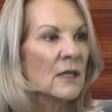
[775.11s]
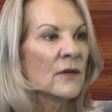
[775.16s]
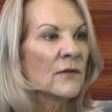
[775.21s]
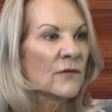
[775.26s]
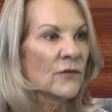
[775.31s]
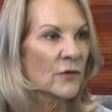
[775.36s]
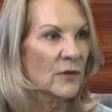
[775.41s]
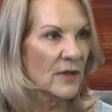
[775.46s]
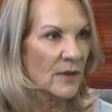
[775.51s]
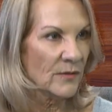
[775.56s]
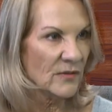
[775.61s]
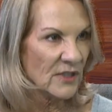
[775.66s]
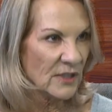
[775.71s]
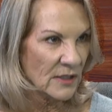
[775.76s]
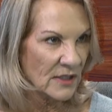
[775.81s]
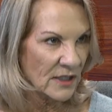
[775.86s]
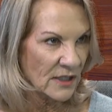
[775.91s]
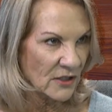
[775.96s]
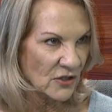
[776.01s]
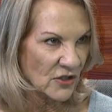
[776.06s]
for them to
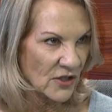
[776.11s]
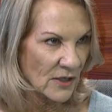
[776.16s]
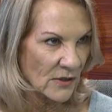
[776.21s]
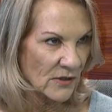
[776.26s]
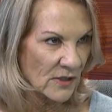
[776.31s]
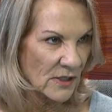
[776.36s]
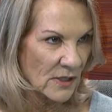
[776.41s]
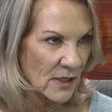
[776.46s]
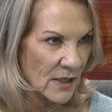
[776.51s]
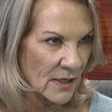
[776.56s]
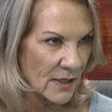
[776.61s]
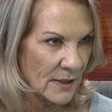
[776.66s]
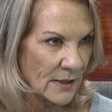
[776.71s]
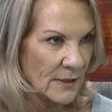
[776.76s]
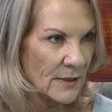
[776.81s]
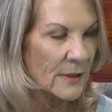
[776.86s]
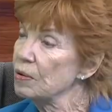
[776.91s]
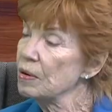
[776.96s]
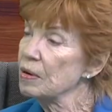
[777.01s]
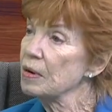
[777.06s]
teach outside
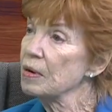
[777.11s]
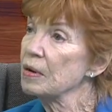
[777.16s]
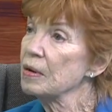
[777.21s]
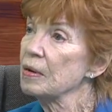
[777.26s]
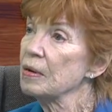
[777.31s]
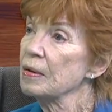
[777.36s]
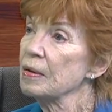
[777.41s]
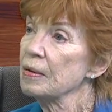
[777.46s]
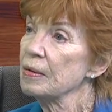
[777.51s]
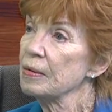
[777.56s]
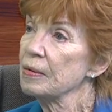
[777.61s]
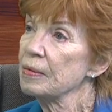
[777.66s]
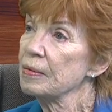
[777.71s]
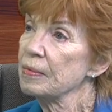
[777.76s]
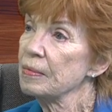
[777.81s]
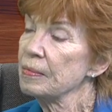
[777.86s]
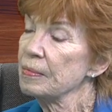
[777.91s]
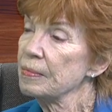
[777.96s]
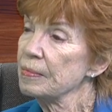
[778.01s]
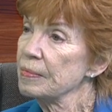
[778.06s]
wow. um,
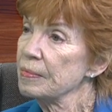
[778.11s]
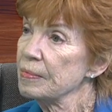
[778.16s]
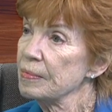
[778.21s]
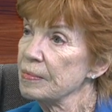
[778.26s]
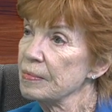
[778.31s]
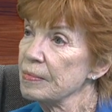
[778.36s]
we